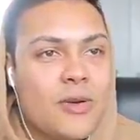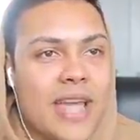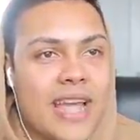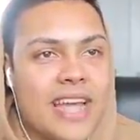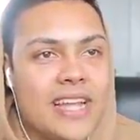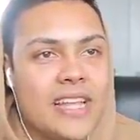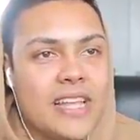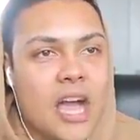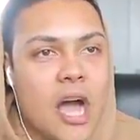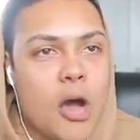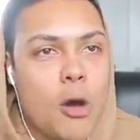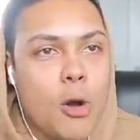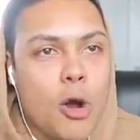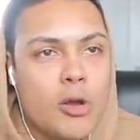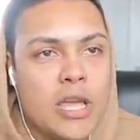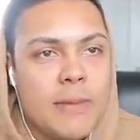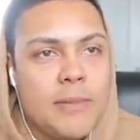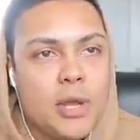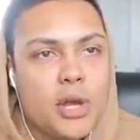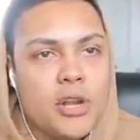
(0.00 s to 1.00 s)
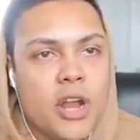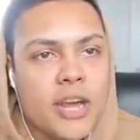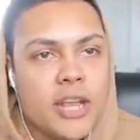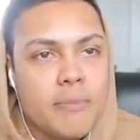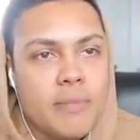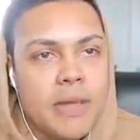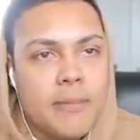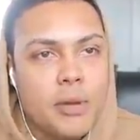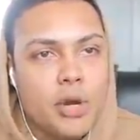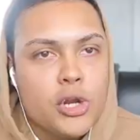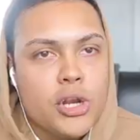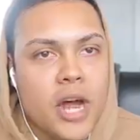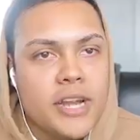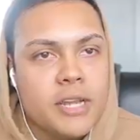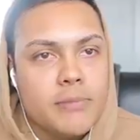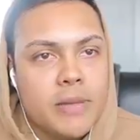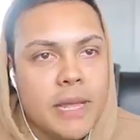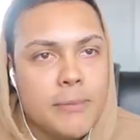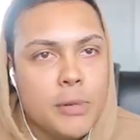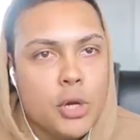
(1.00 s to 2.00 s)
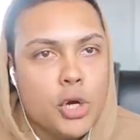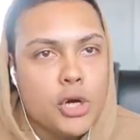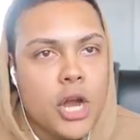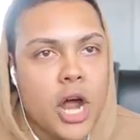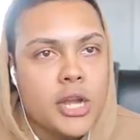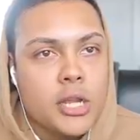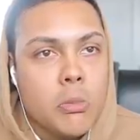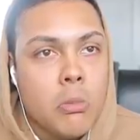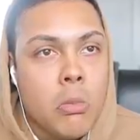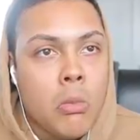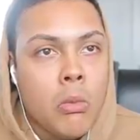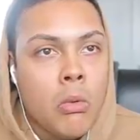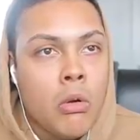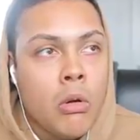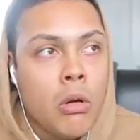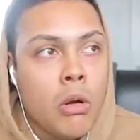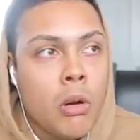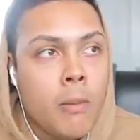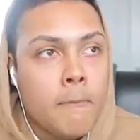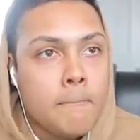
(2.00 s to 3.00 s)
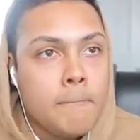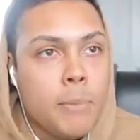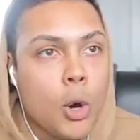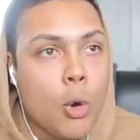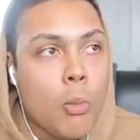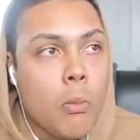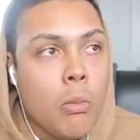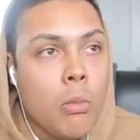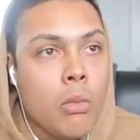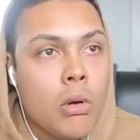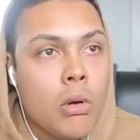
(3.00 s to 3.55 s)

Okay, get, uh, give me a good item. Give me a good item. Give me a good item. Boom.